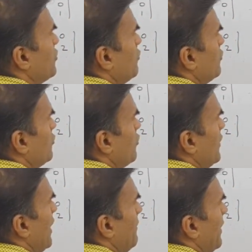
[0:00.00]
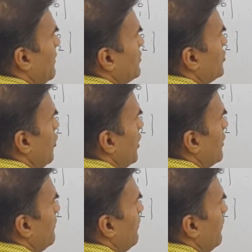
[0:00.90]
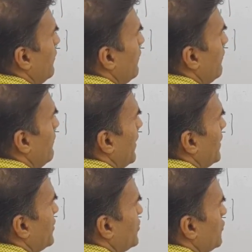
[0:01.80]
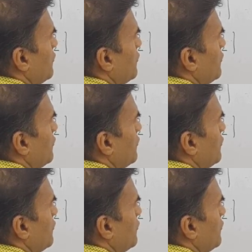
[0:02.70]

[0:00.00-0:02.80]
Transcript: 2, so that becomes column minus 2.